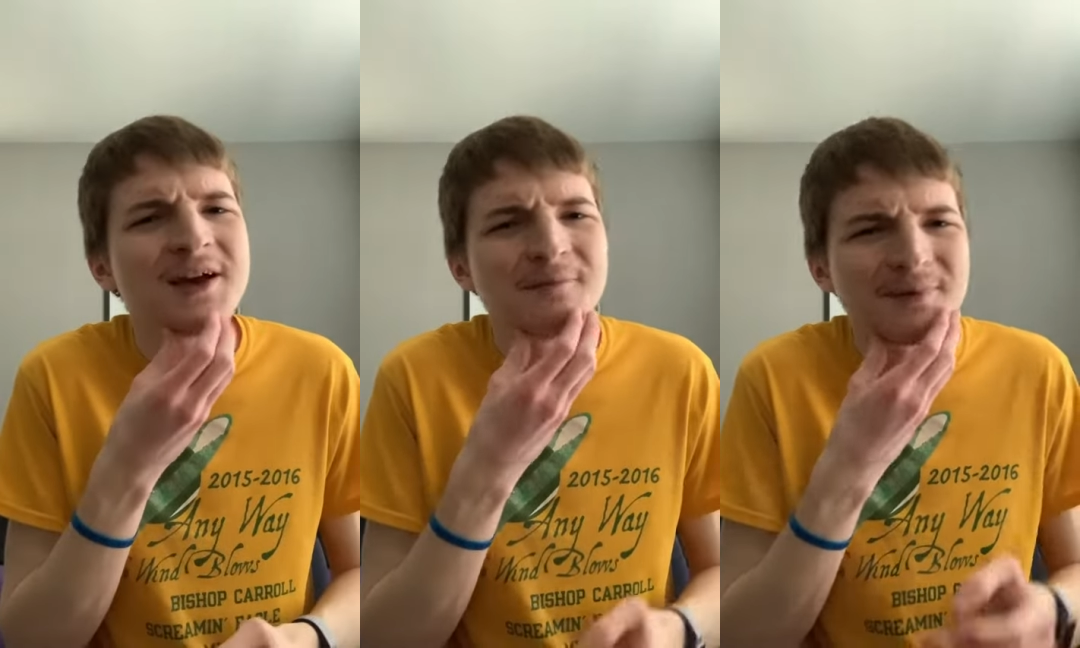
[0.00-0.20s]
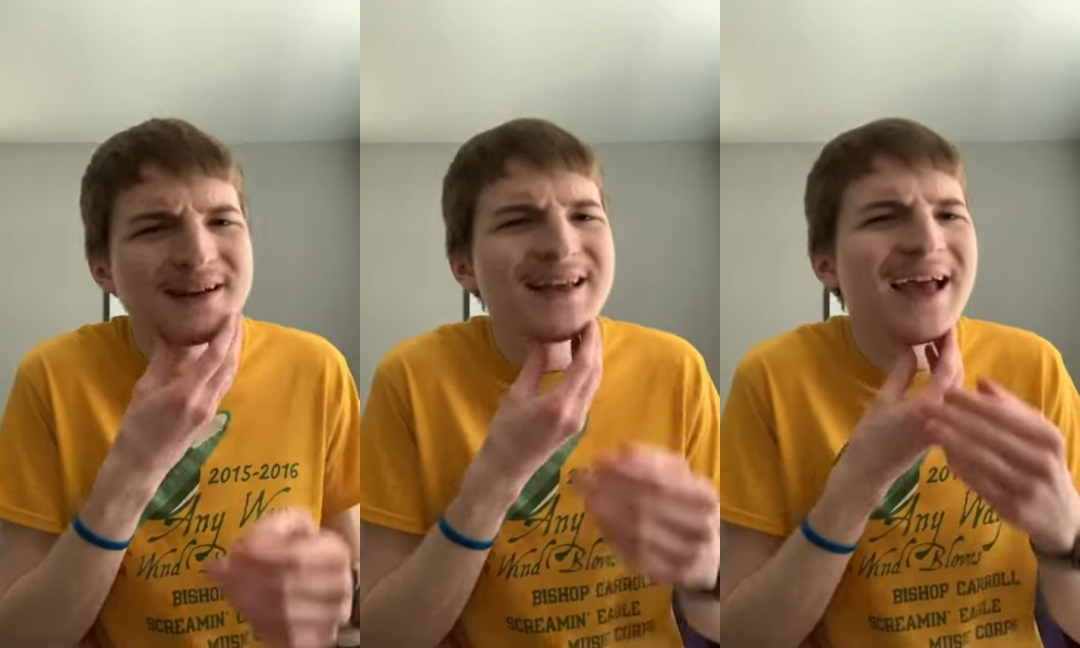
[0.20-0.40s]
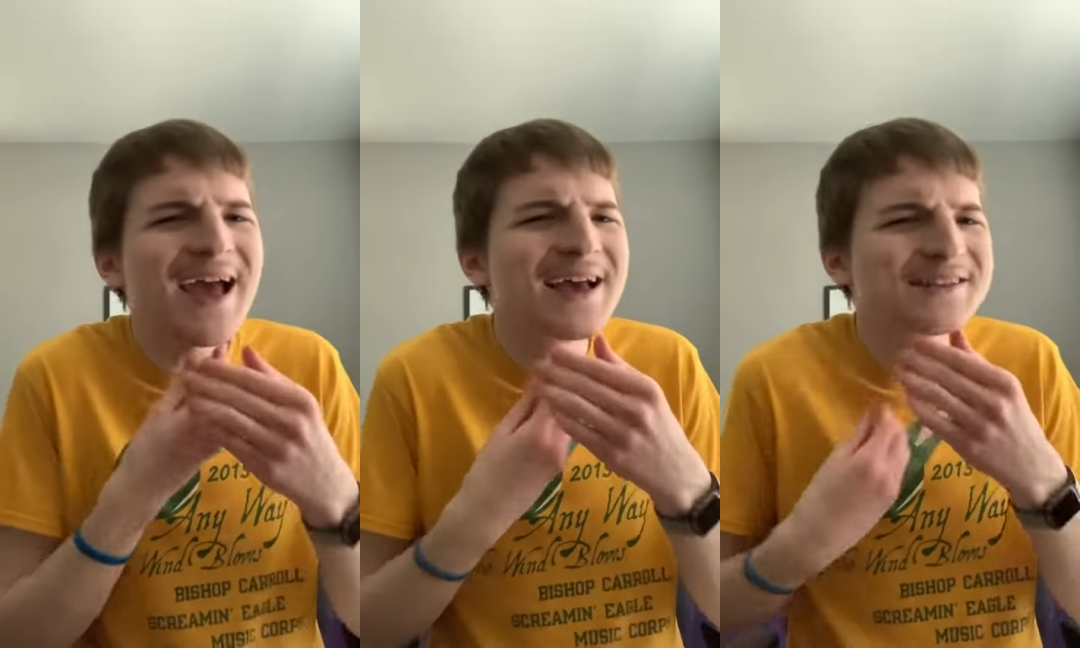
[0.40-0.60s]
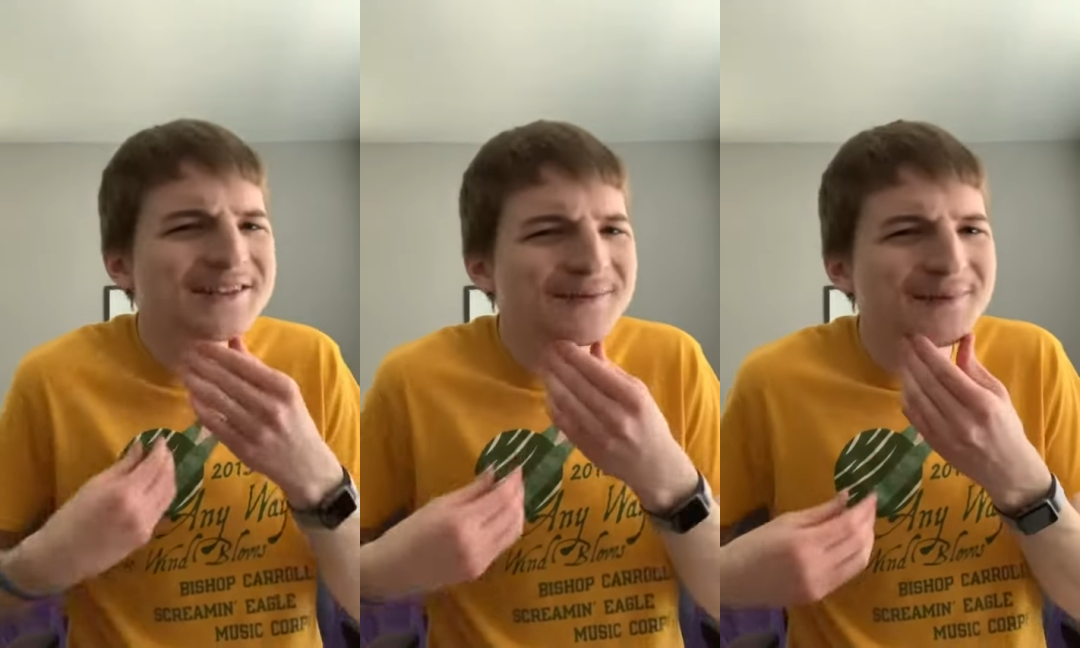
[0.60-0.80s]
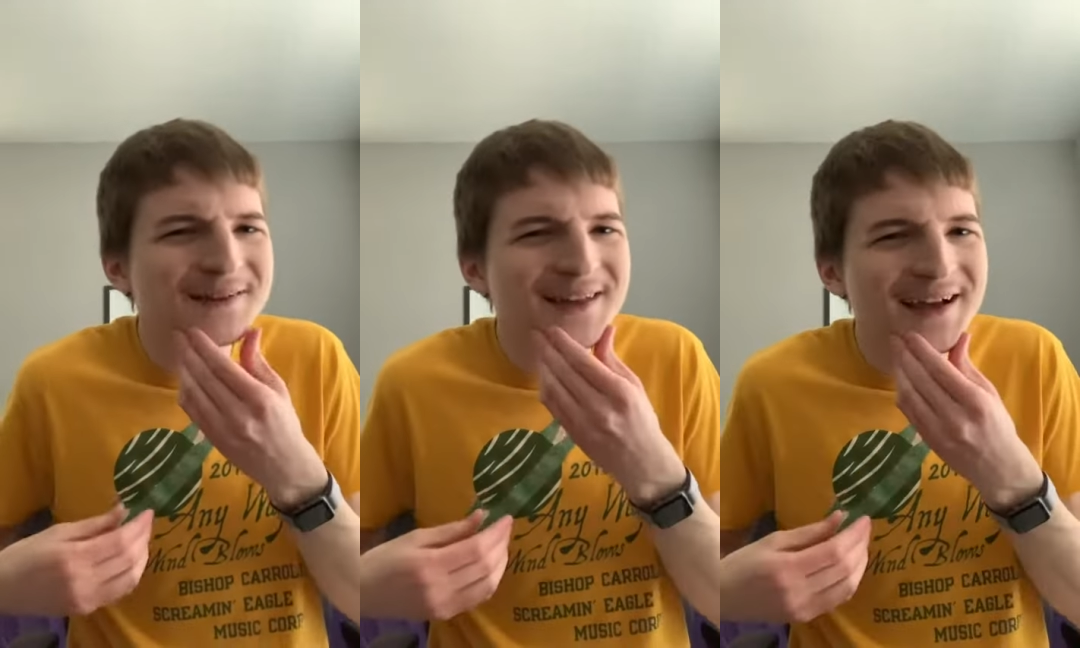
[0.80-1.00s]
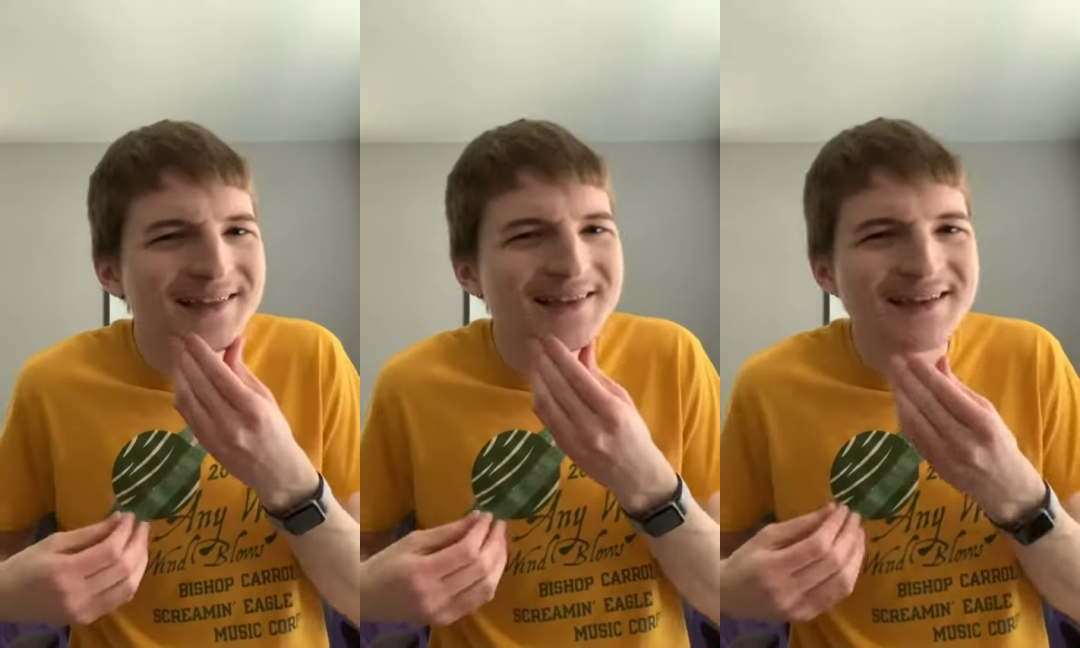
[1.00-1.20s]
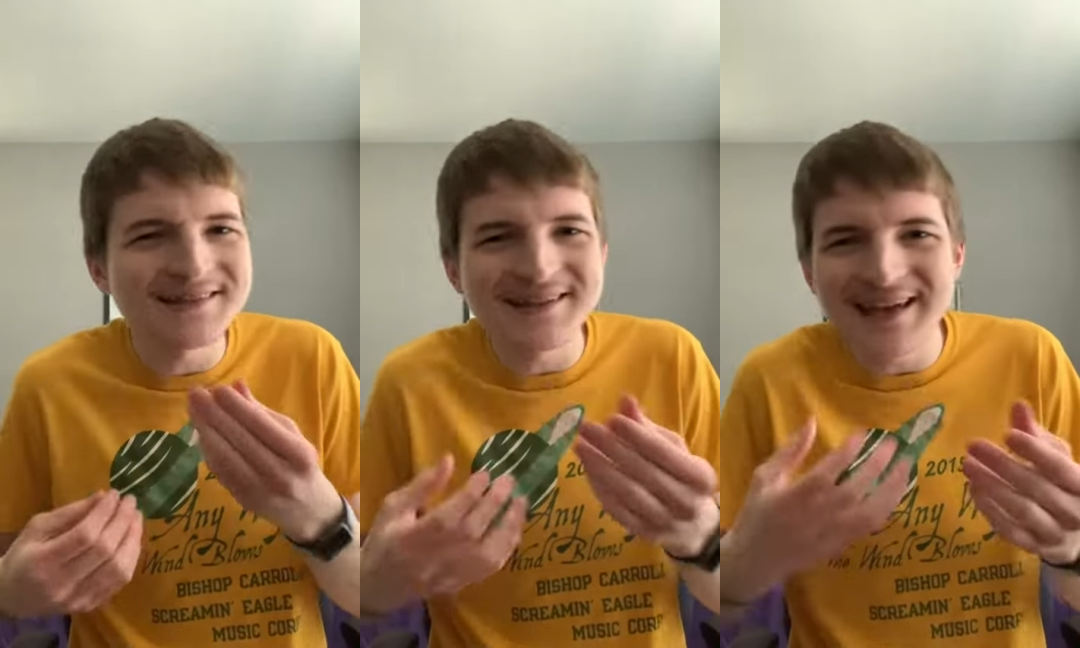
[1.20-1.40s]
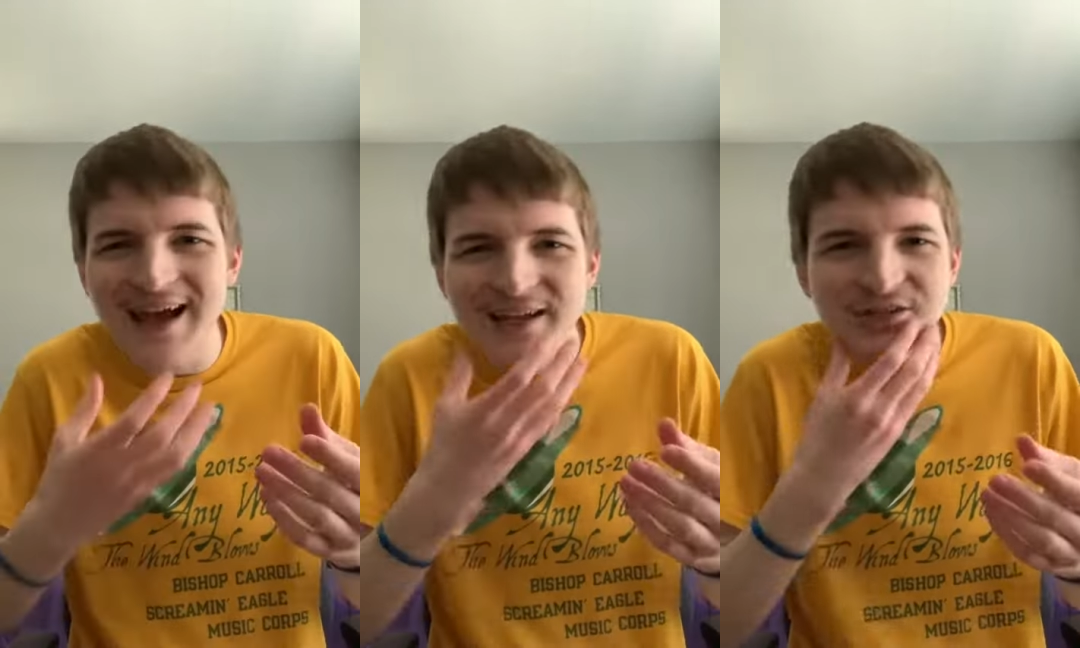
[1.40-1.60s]
but he has something like this. He
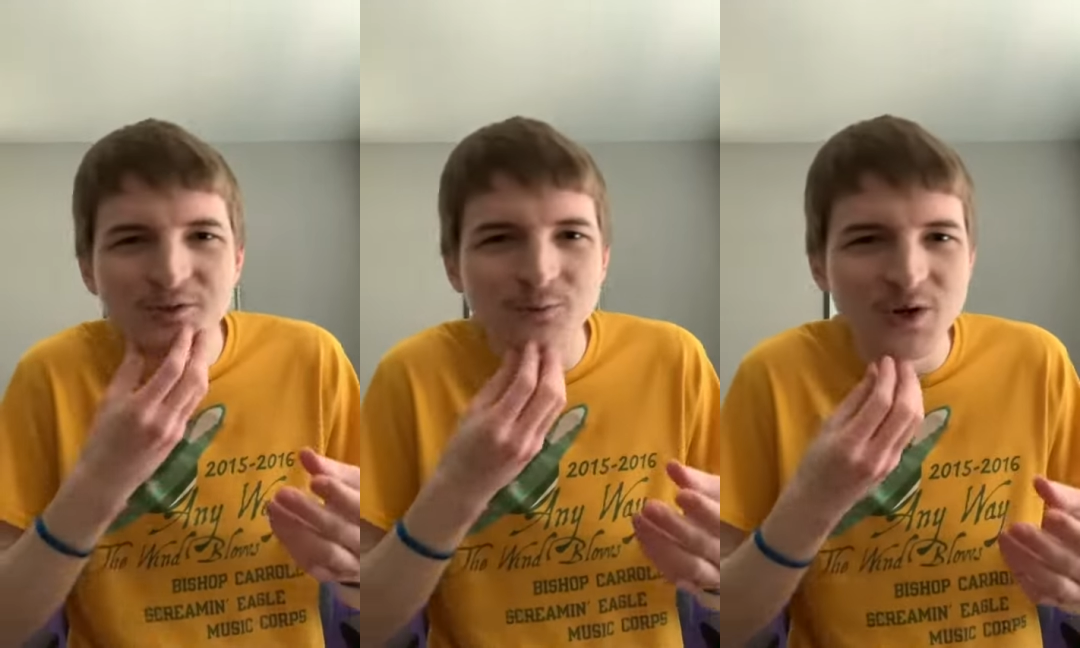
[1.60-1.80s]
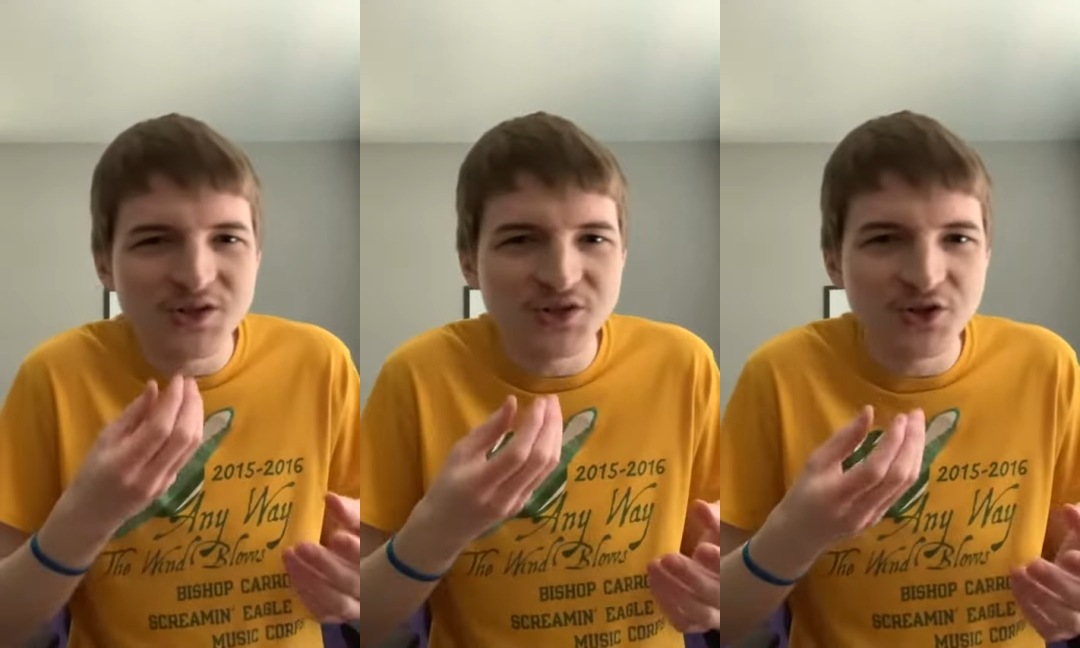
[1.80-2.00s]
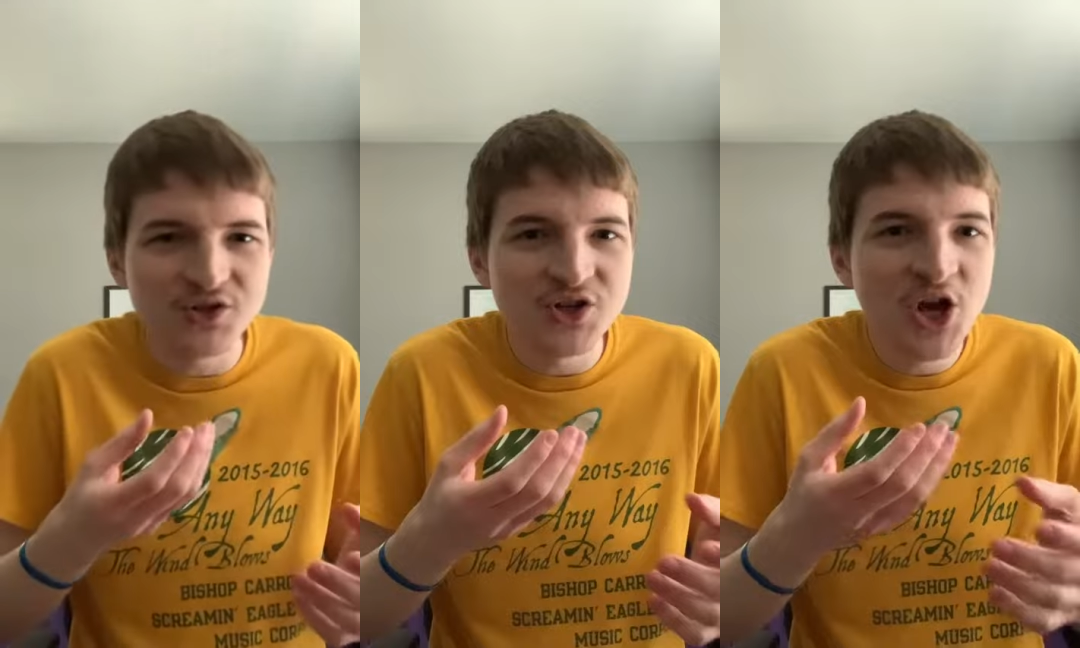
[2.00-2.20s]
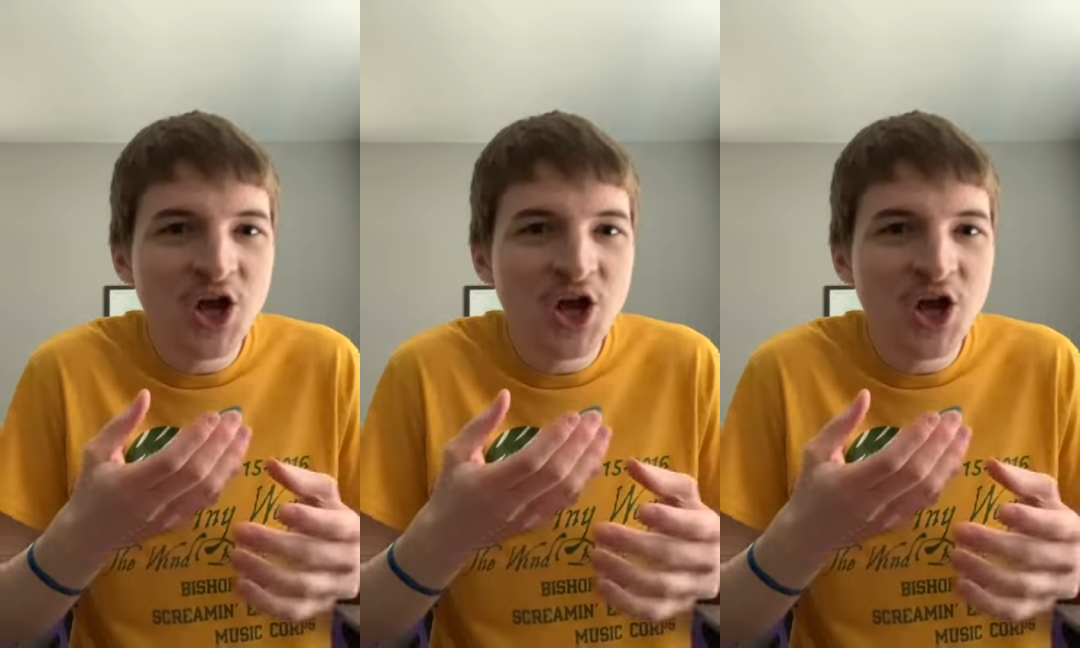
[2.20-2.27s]
has some whiskers.